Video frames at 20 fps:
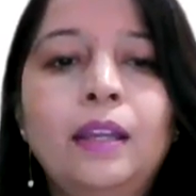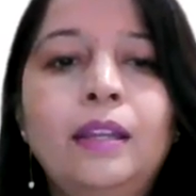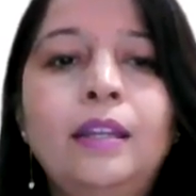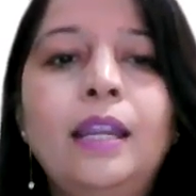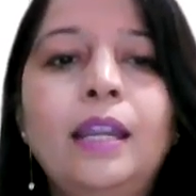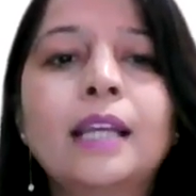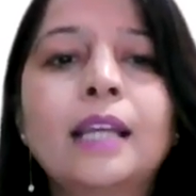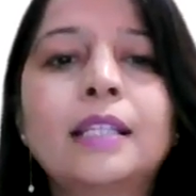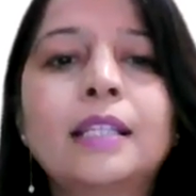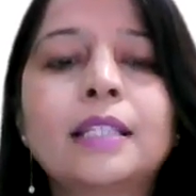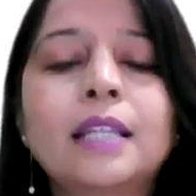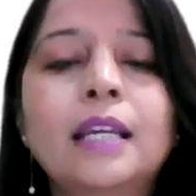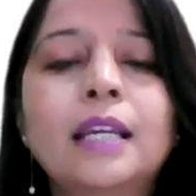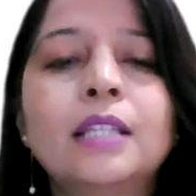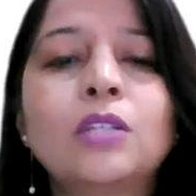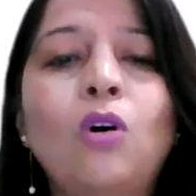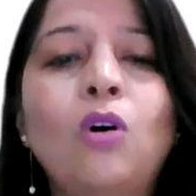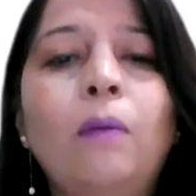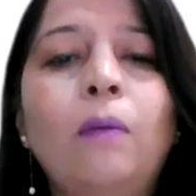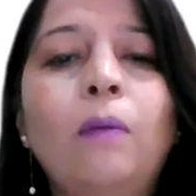next
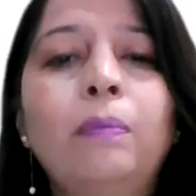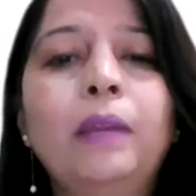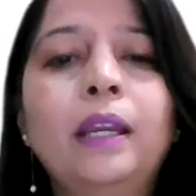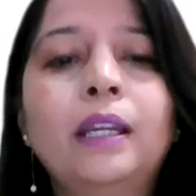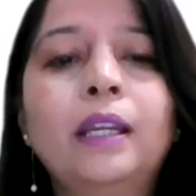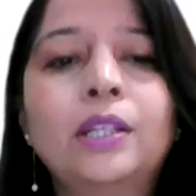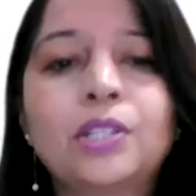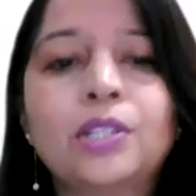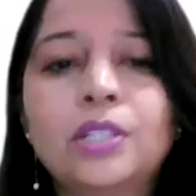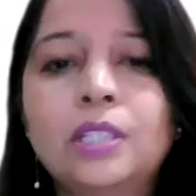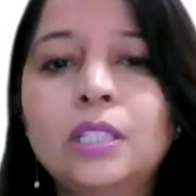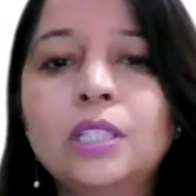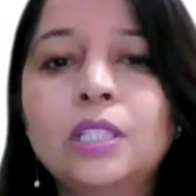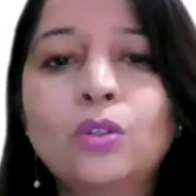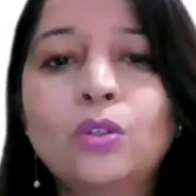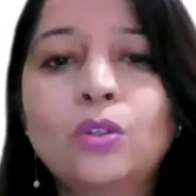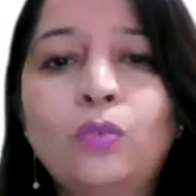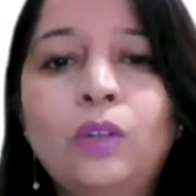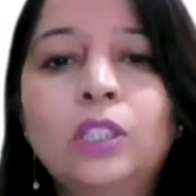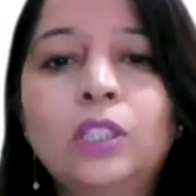is obligations
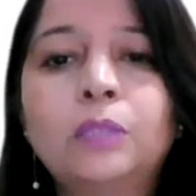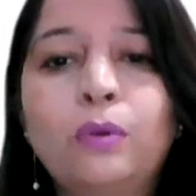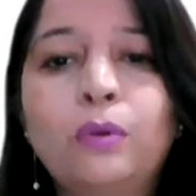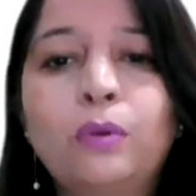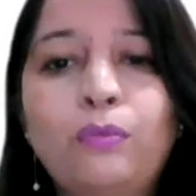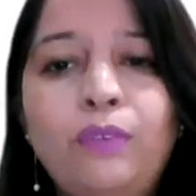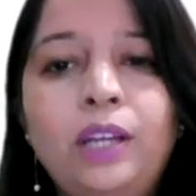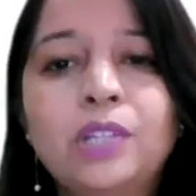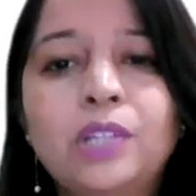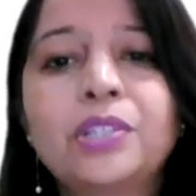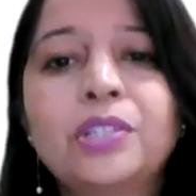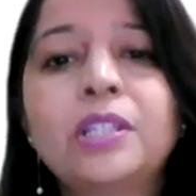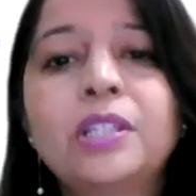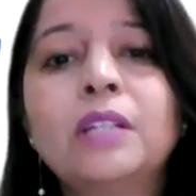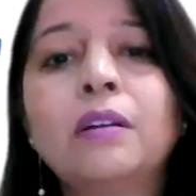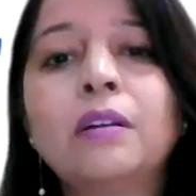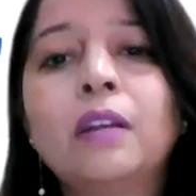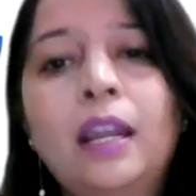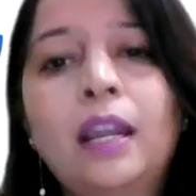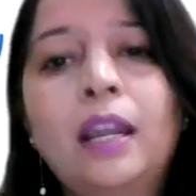towards
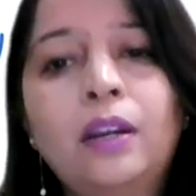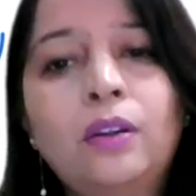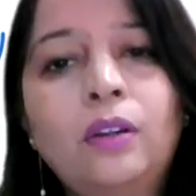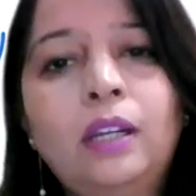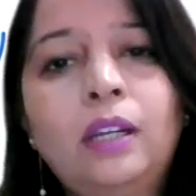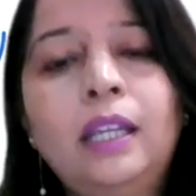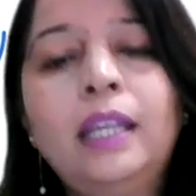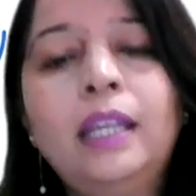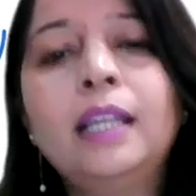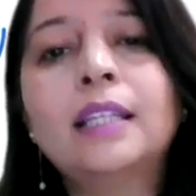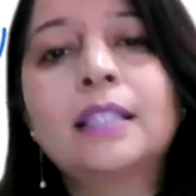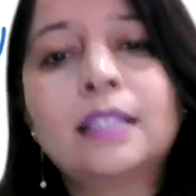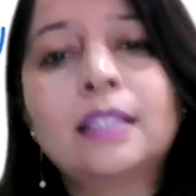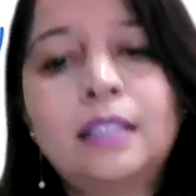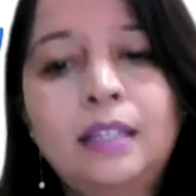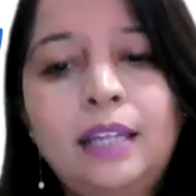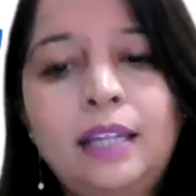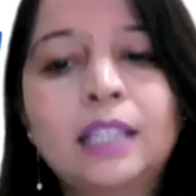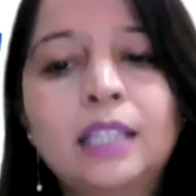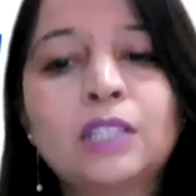profession and colleagues,
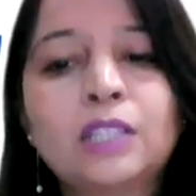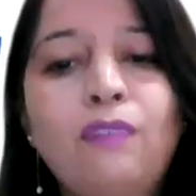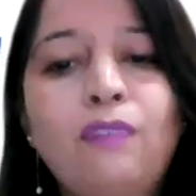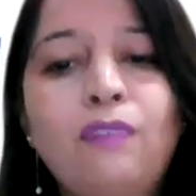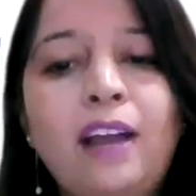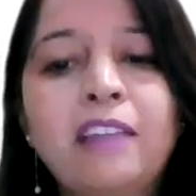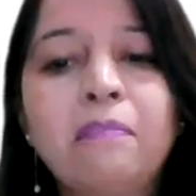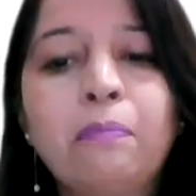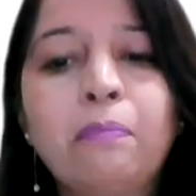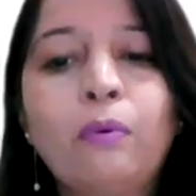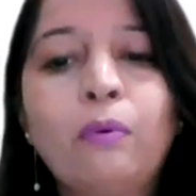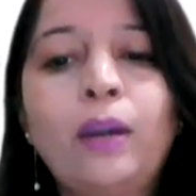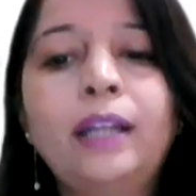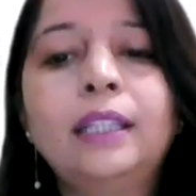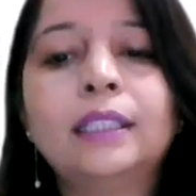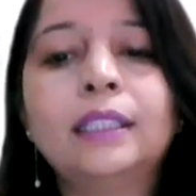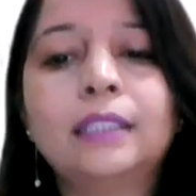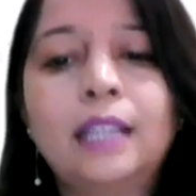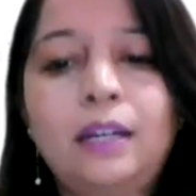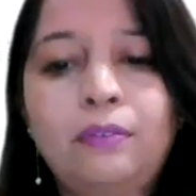the next 5
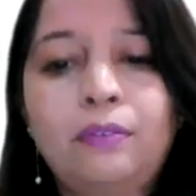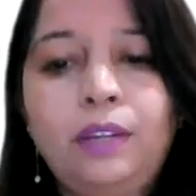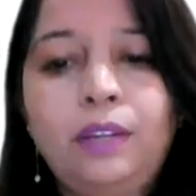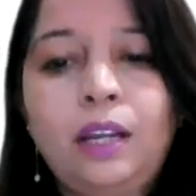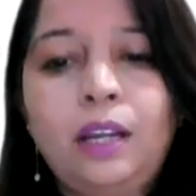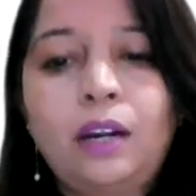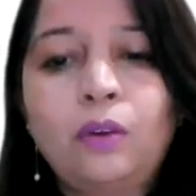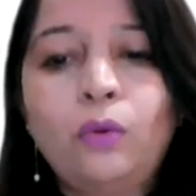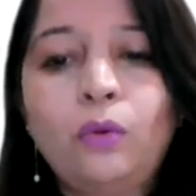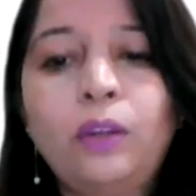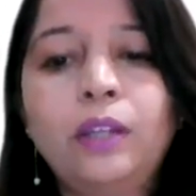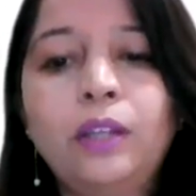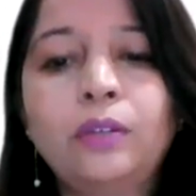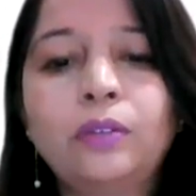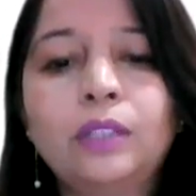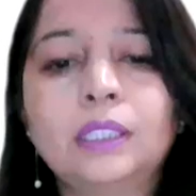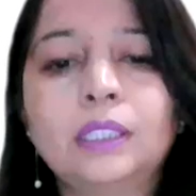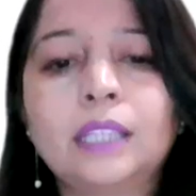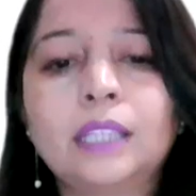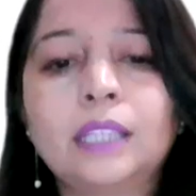points that we are going
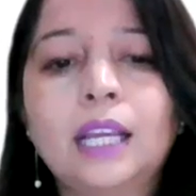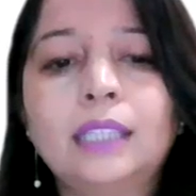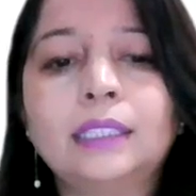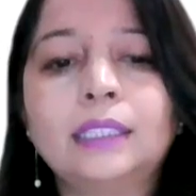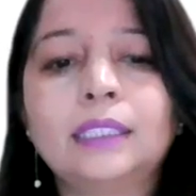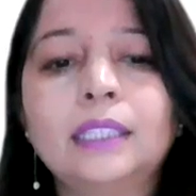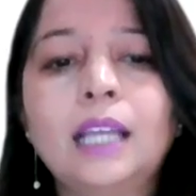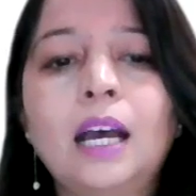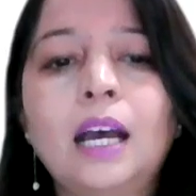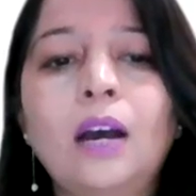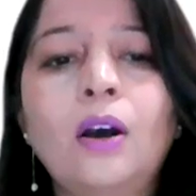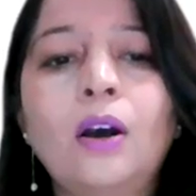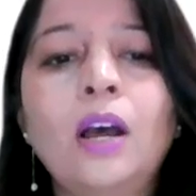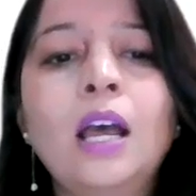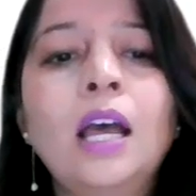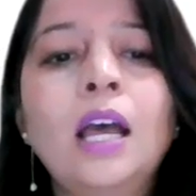to discuss now.